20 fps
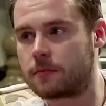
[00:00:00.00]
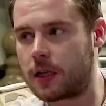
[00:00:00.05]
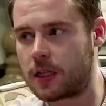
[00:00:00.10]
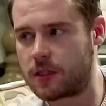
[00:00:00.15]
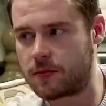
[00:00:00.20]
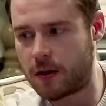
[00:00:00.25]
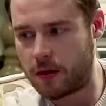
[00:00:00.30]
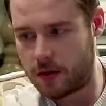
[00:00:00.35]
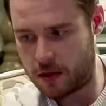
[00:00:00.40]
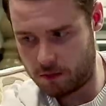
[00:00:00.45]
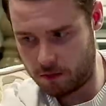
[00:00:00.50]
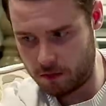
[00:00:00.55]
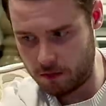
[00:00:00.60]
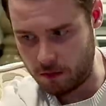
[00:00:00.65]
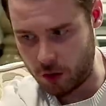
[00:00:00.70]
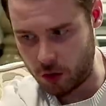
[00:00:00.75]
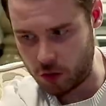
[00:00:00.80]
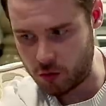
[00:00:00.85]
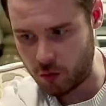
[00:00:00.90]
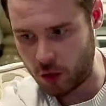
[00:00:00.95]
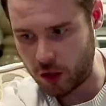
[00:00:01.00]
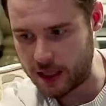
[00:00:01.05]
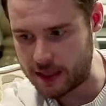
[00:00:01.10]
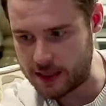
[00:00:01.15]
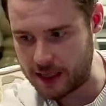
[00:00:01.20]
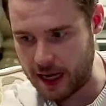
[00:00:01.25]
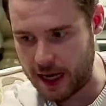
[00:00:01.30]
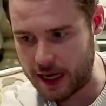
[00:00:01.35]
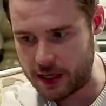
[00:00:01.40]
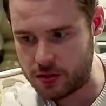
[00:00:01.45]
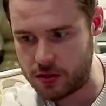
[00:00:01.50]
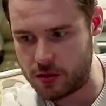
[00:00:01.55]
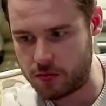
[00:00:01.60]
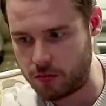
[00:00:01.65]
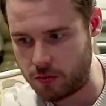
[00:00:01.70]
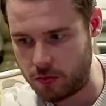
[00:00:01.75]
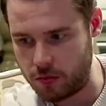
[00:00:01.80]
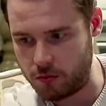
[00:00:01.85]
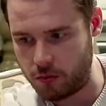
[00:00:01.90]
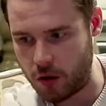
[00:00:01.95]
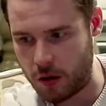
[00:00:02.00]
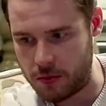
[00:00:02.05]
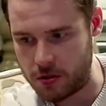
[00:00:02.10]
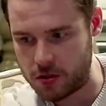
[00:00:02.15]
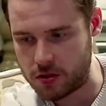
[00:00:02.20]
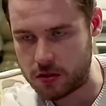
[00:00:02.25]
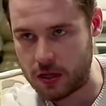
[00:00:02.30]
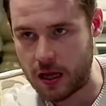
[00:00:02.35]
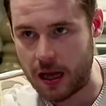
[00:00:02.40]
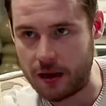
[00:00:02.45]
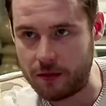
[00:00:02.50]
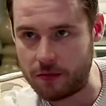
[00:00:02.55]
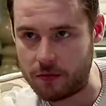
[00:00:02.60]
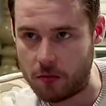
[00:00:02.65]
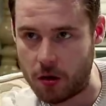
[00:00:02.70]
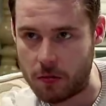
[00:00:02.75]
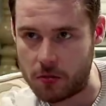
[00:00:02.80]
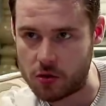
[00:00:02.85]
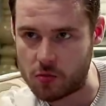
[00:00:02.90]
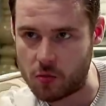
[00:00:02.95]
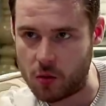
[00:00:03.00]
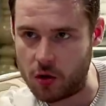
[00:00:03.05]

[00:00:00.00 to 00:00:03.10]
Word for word: he's very much wanting to get into Robert's life and Robert's